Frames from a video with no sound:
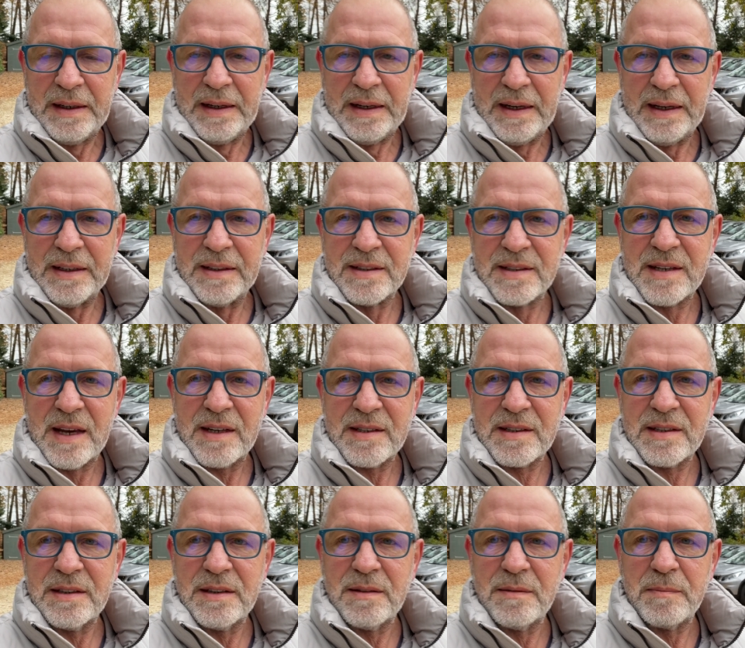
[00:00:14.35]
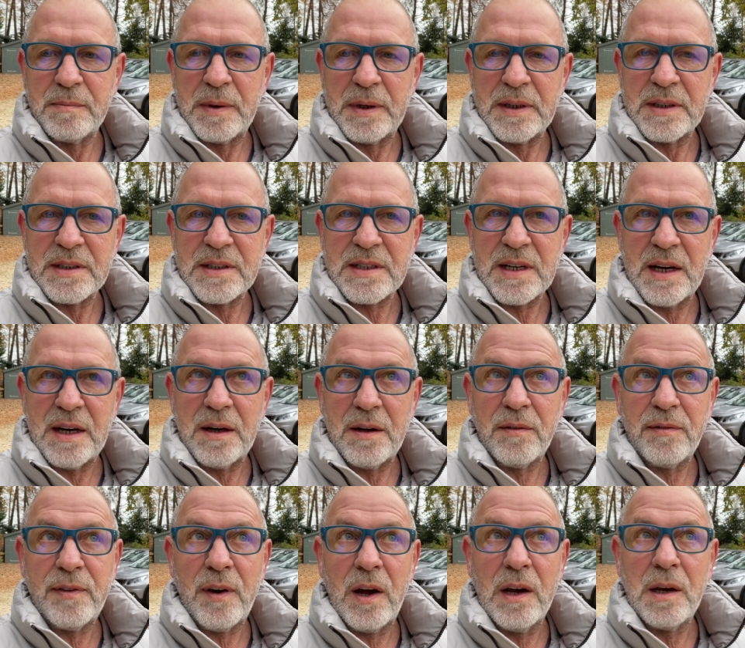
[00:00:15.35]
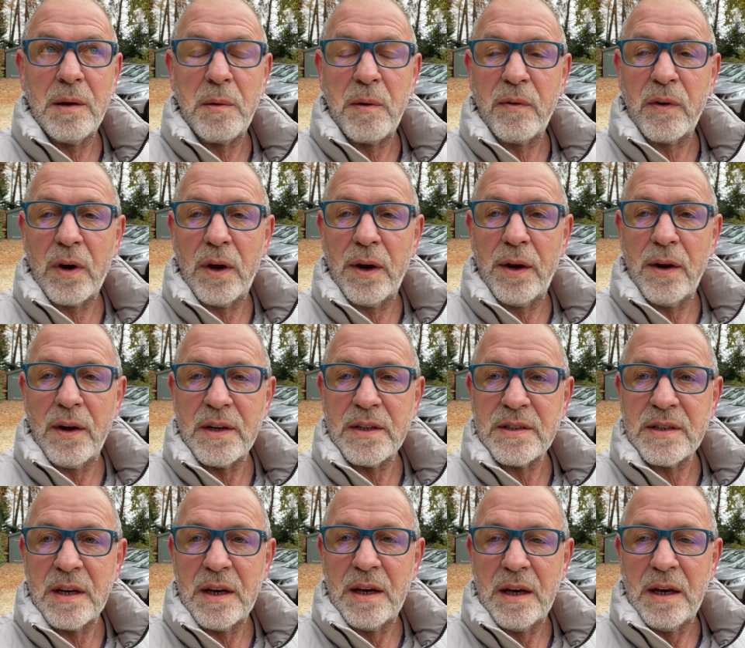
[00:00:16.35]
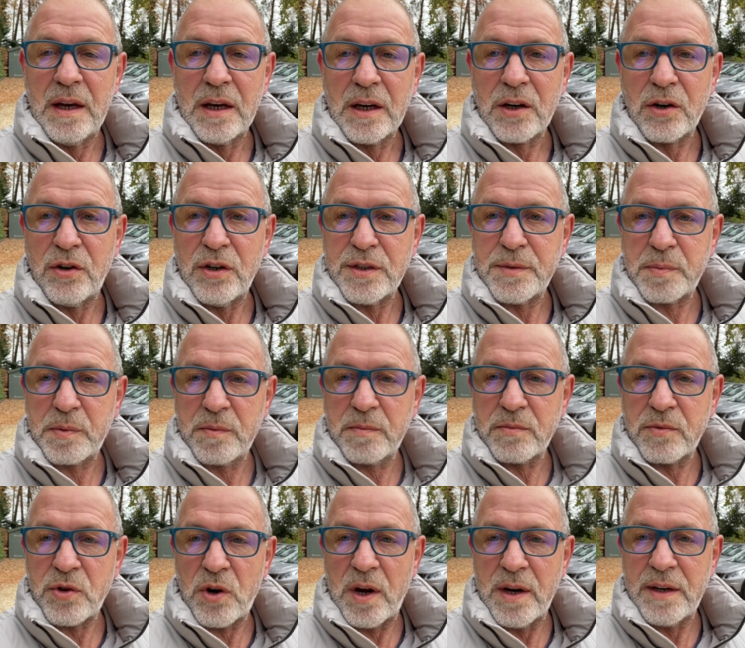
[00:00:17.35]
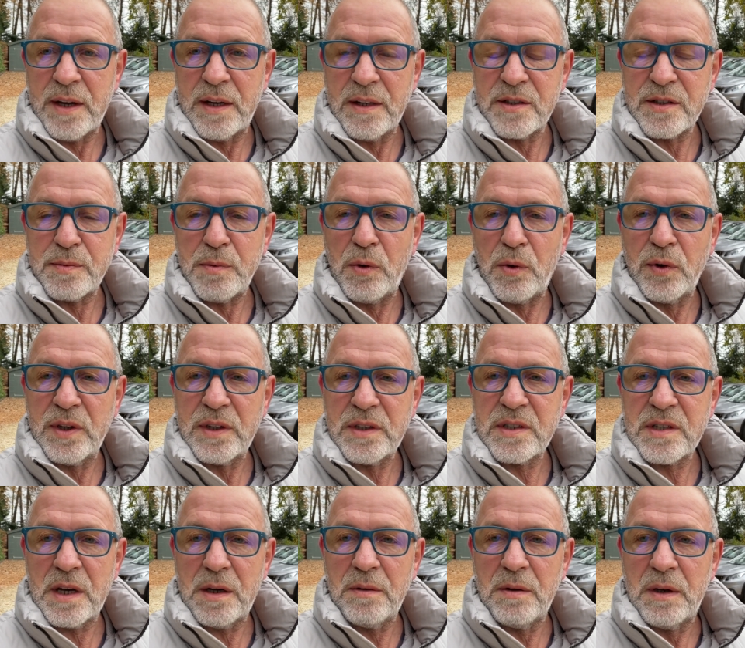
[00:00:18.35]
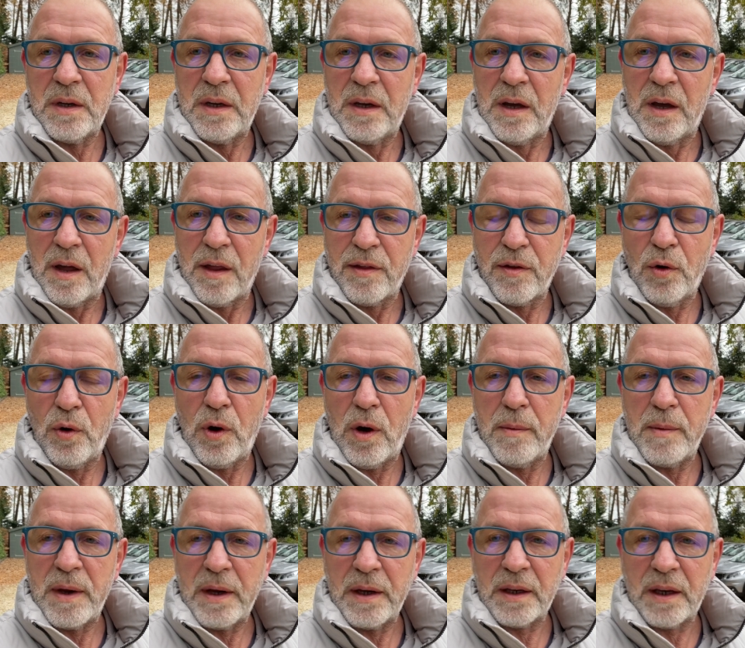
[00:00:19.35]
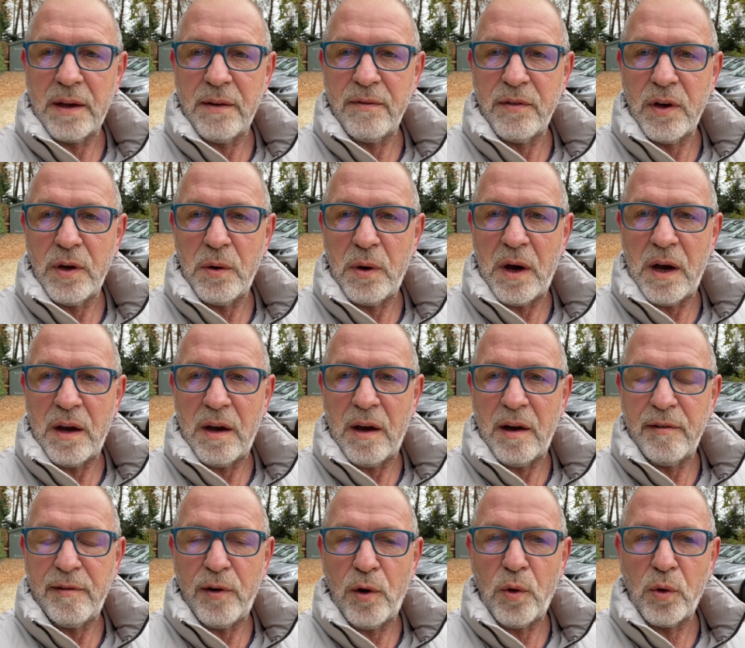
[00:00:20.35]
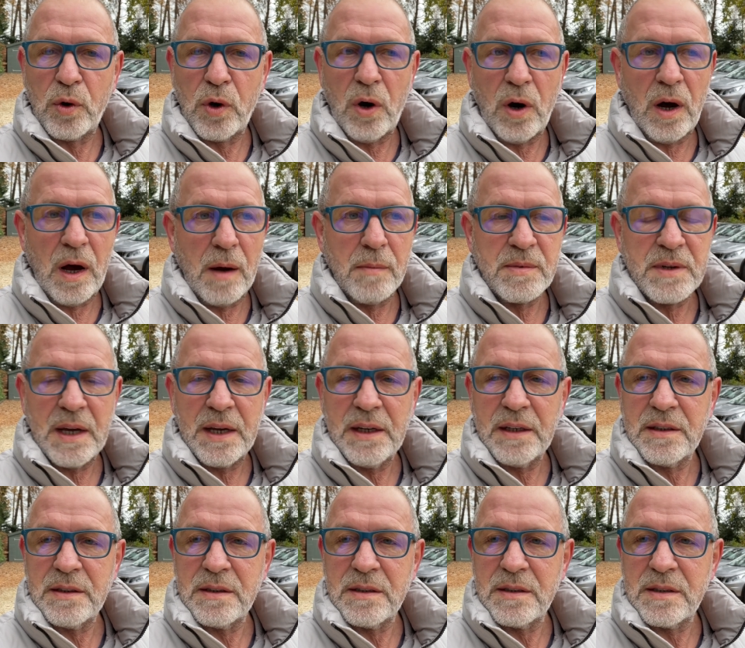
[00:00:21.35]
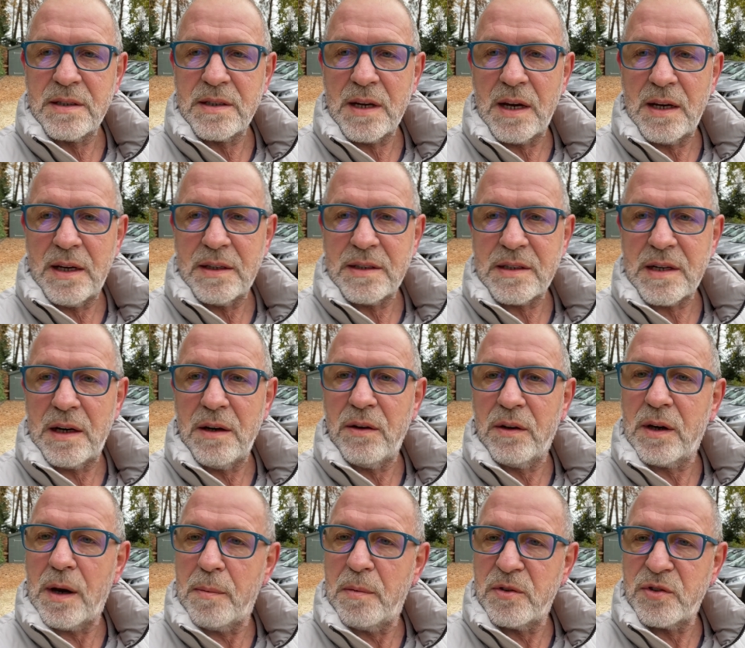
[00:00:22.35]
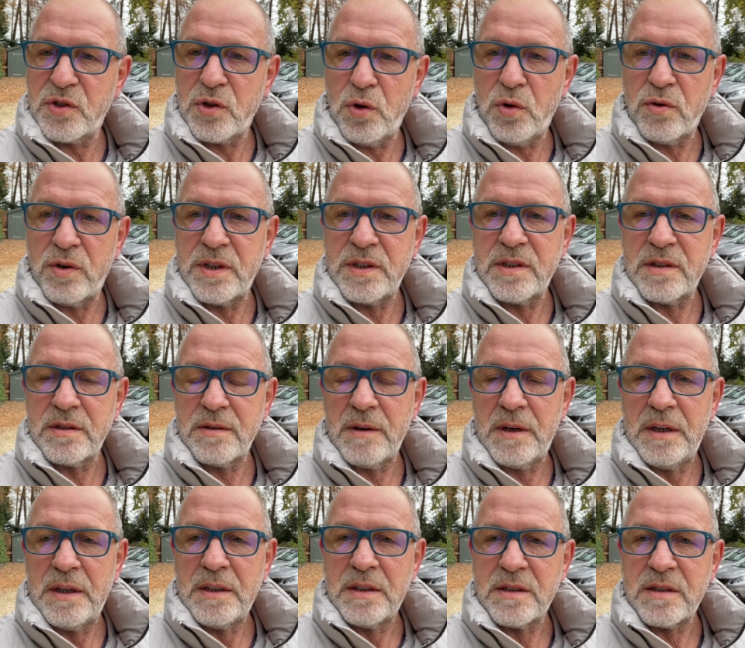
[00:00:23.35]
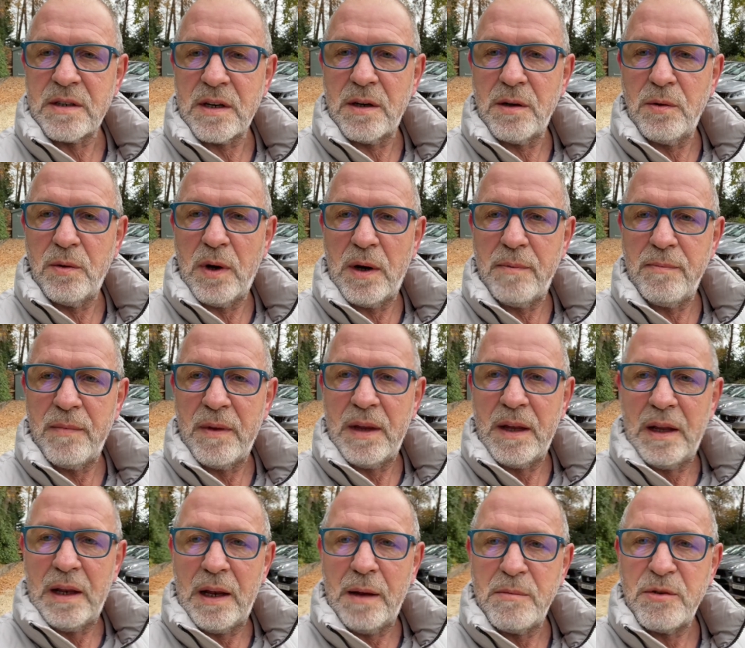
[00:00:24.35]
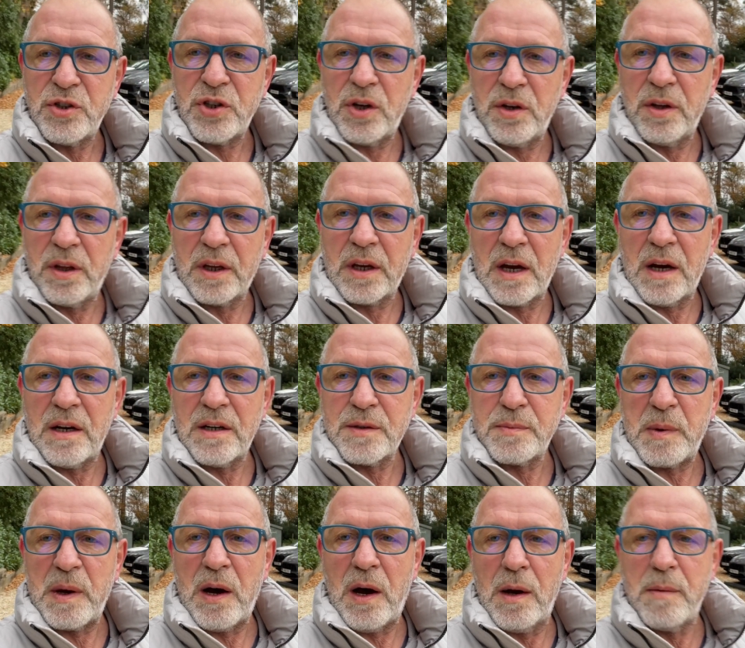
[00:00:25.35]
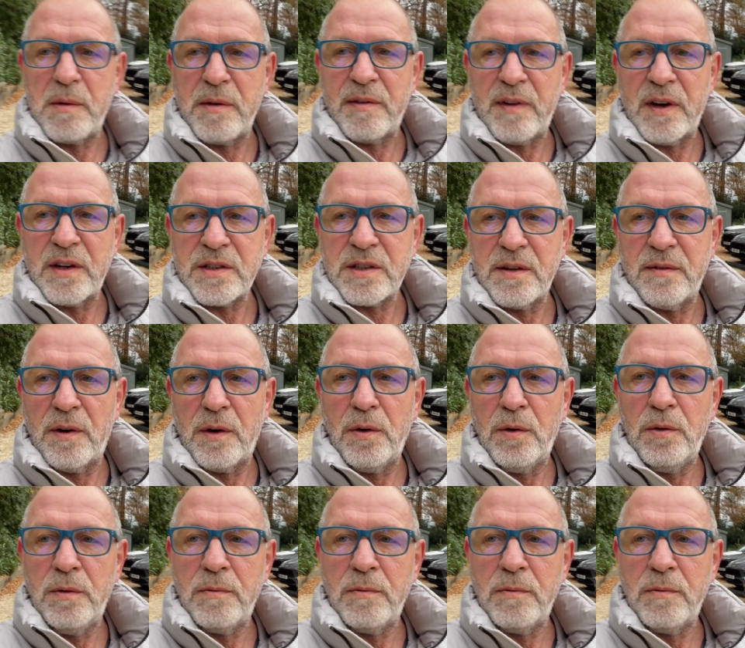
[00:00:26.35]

incessant, but finally we've got a nice crisp dry day this morning, so thought I might give you a forecourt update and tell you a couple of stories. So let me show you the cars behind me first of all.